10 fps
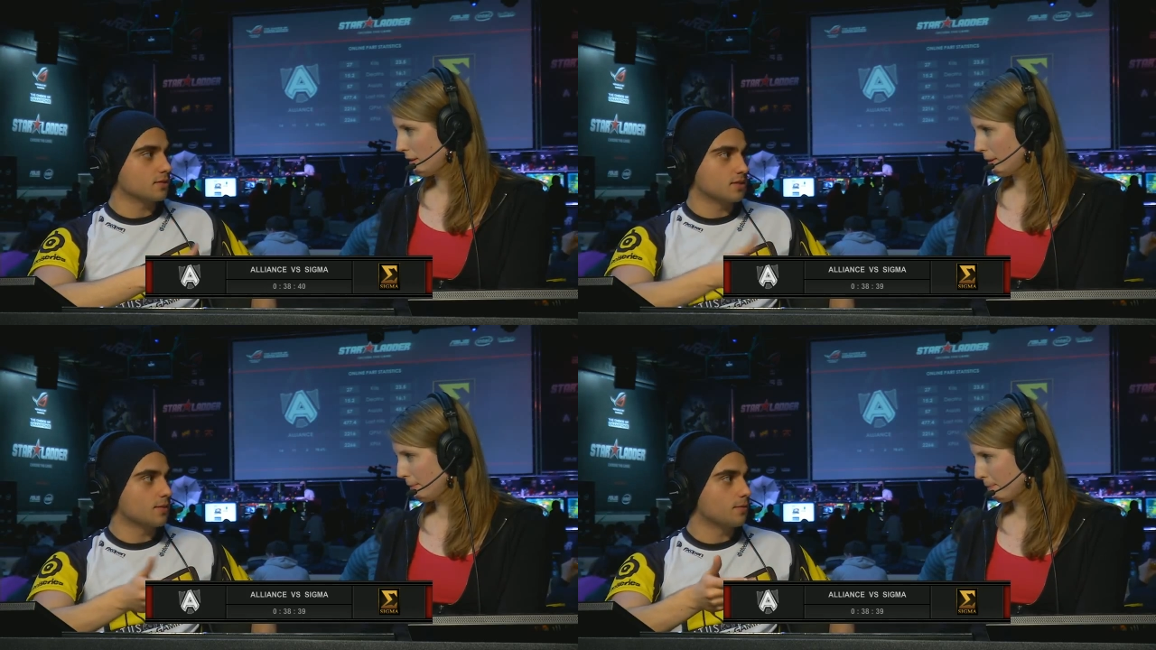
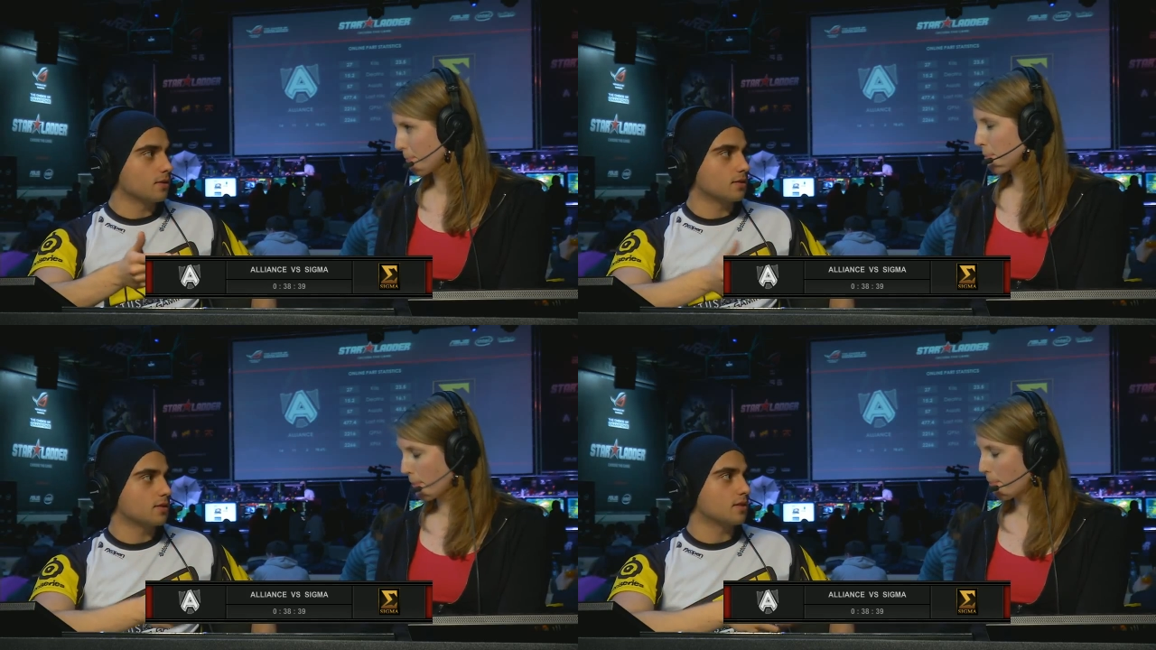
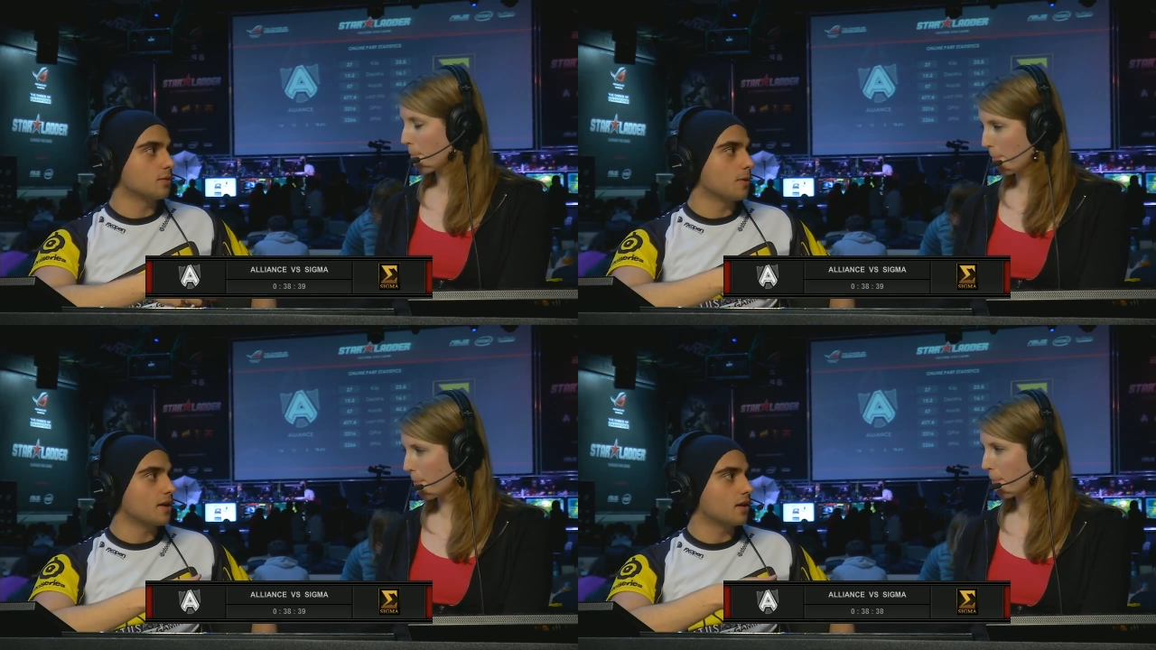Speaker 1: different, and
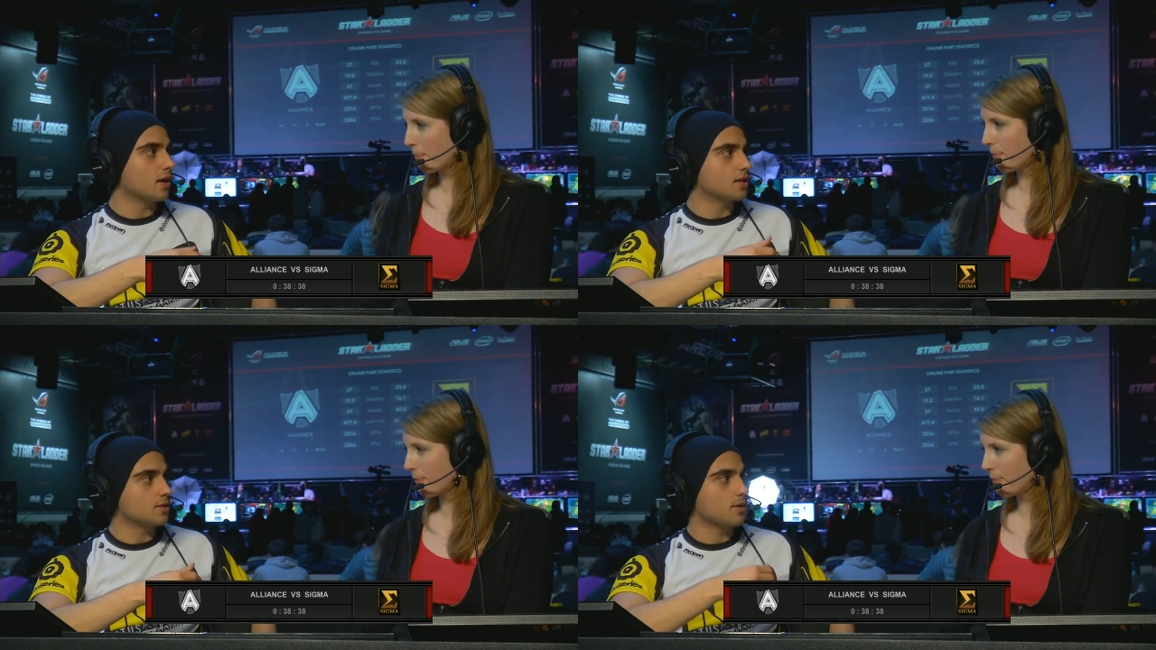the way
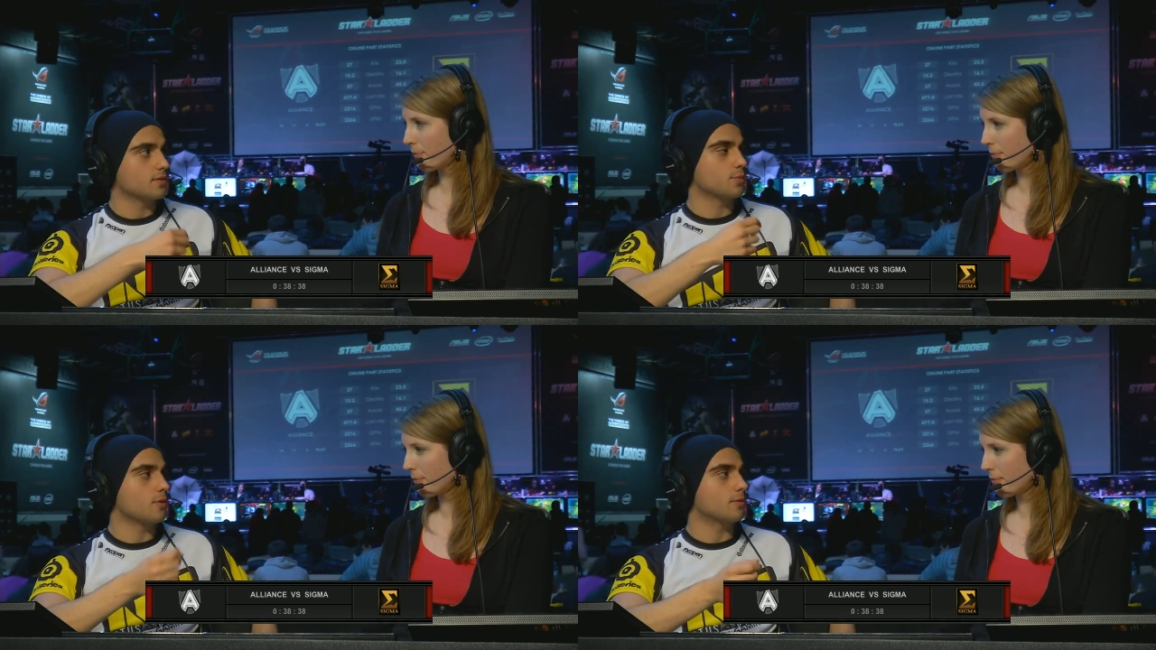Alliance
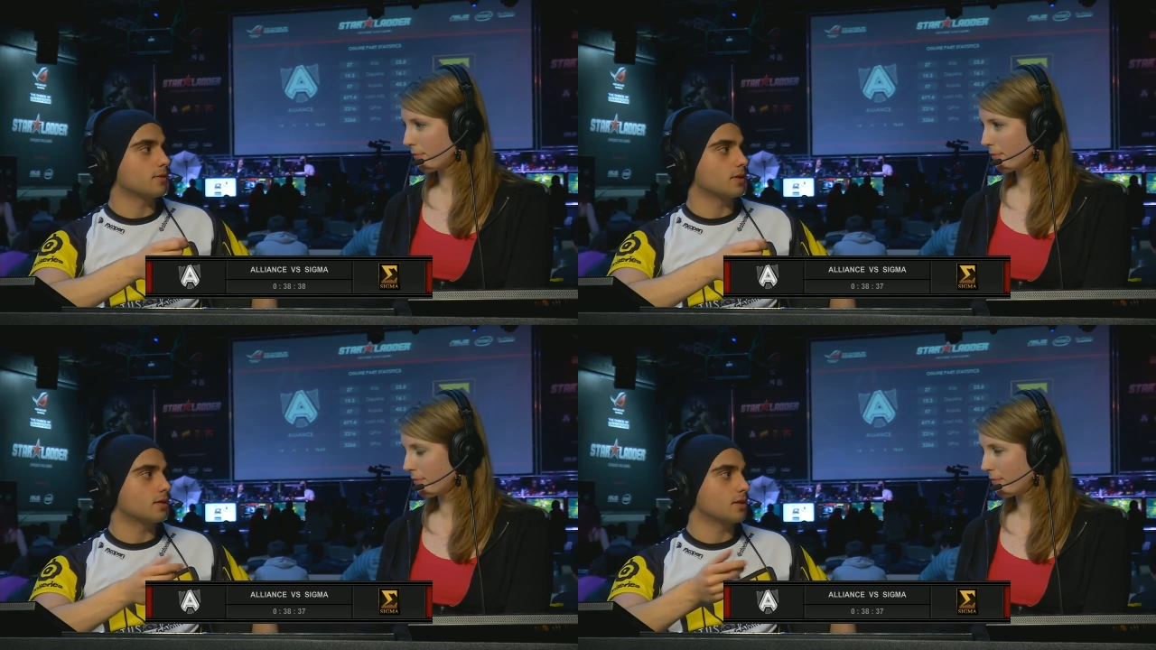drafts
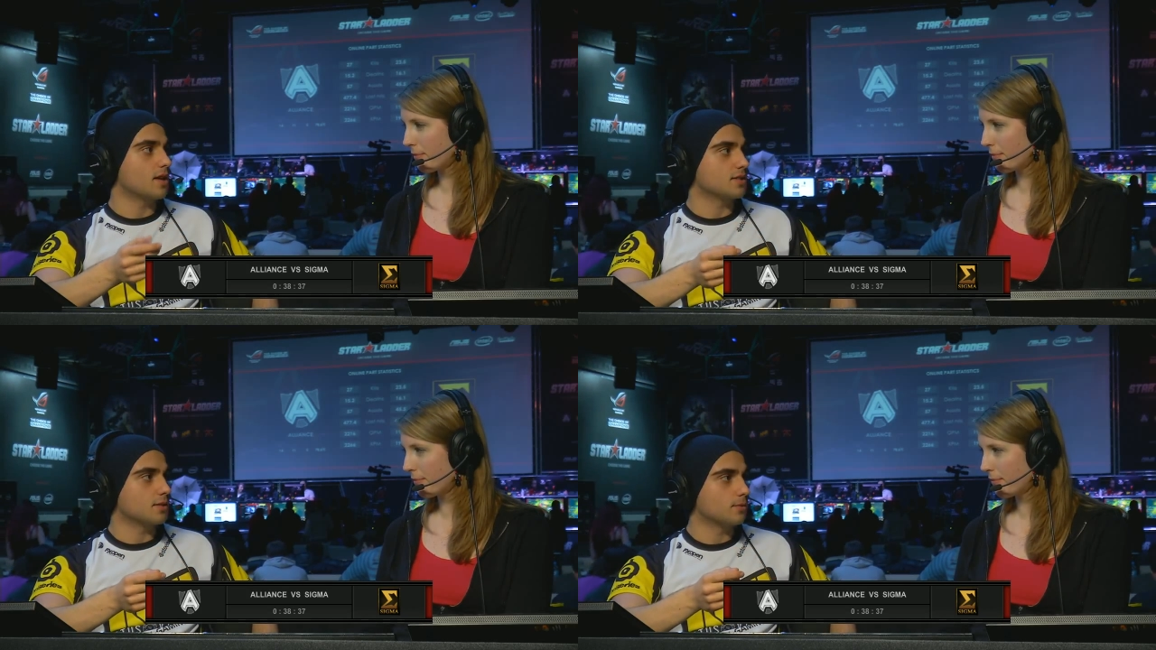Prophet and the
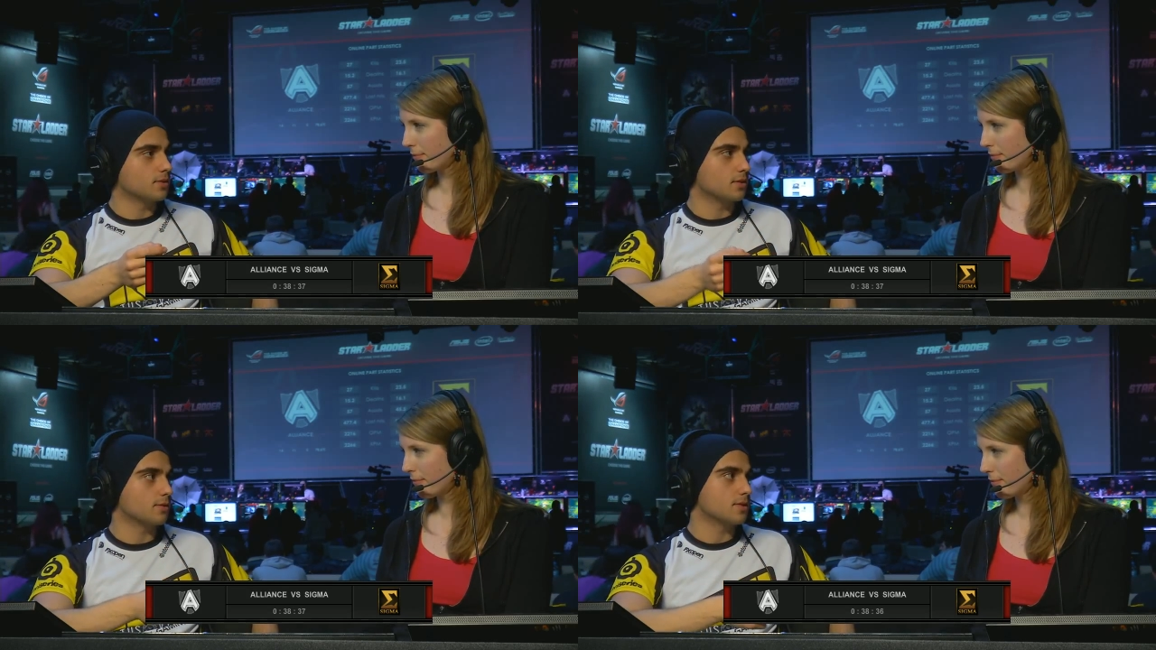
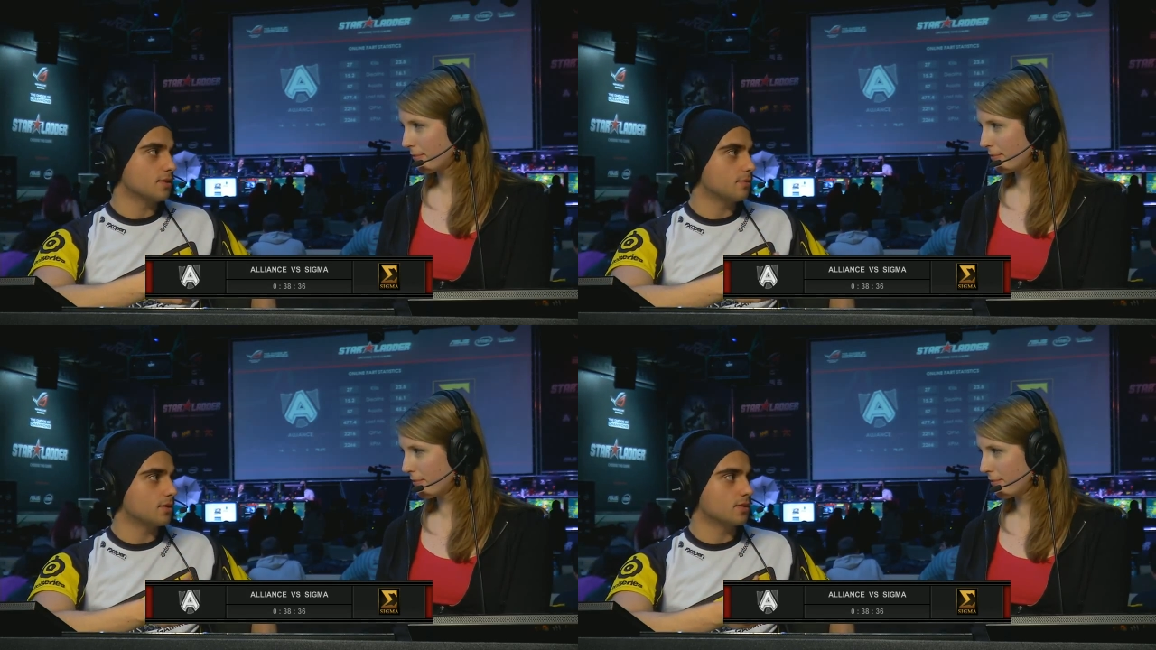executor's hero is
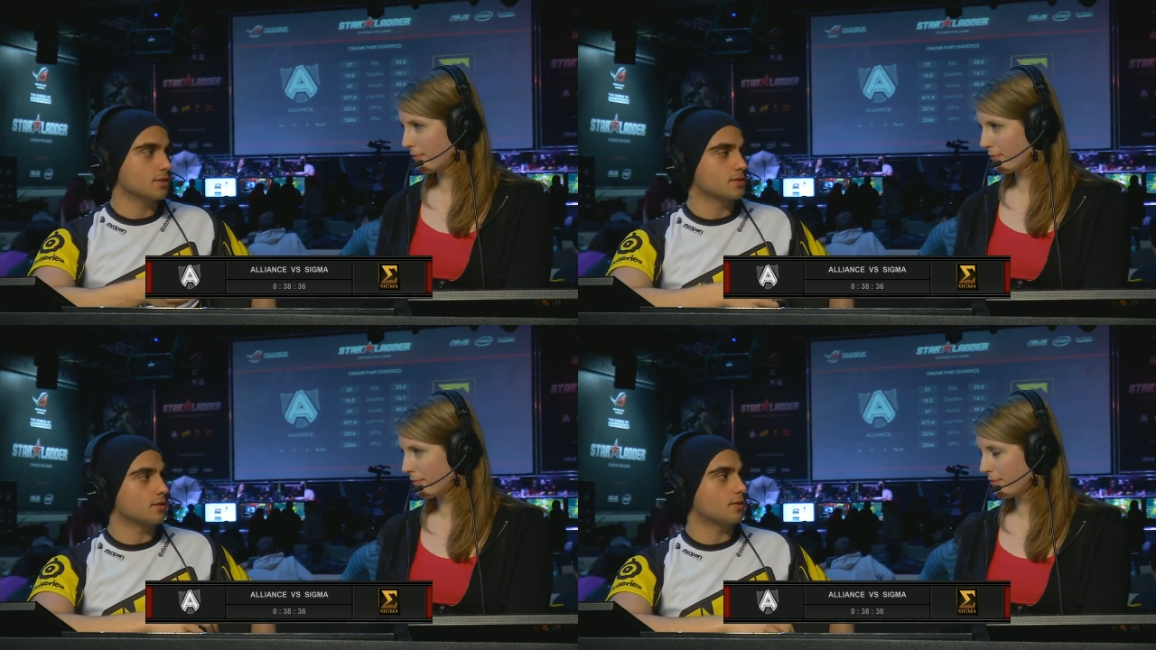different.
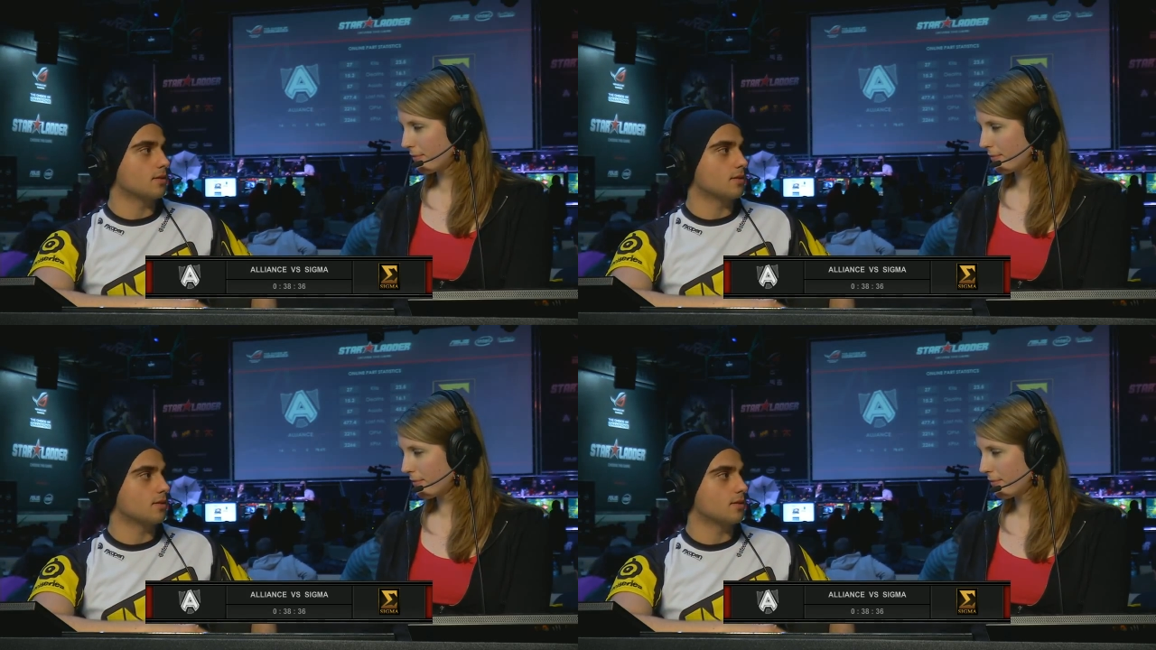So